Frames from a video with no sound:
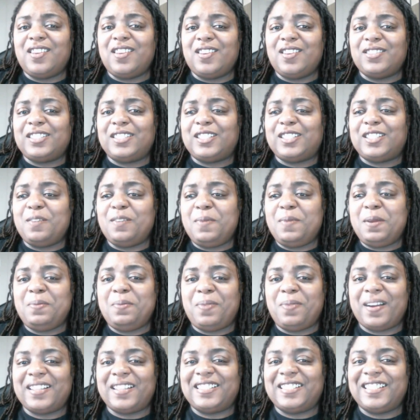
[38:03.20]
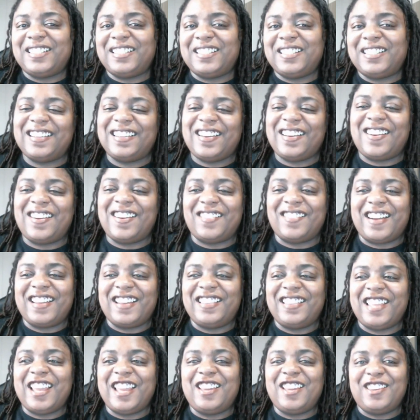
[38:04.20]
still be present. All right.
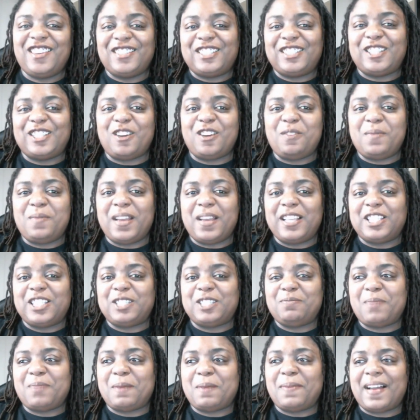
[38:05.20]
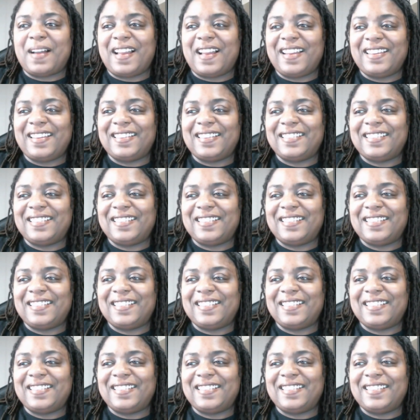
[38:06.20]
Thank you so much. Bye-bye.